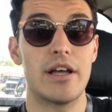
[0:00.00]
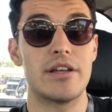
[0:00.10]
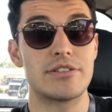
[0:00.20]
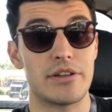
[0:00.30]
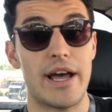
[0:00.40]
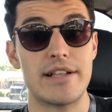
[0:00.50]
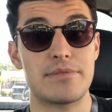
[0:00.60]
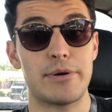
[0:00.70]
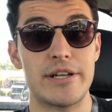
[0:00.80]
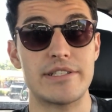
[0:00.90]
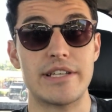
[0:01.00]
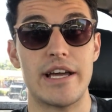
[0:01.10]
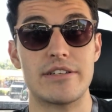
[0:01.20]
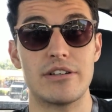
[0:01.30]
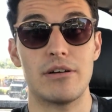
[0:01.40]
So that's pretty
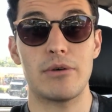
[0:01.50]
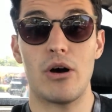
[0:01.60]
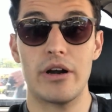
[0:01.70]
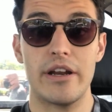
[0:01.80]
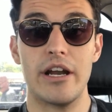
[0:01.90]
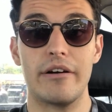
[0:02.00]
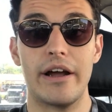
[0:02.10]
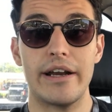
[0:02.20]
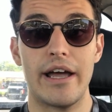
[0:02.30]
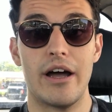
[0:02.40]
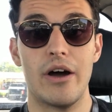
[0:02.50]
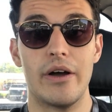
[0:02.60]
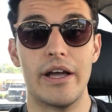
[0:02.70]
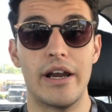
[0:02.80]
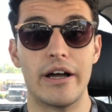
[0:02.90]
sick. So I'm going in here right now,
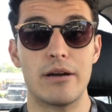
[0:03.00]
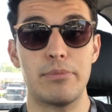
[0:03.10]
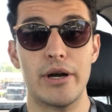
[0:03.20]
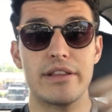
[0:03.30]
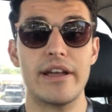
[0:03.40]
and I'm going to put it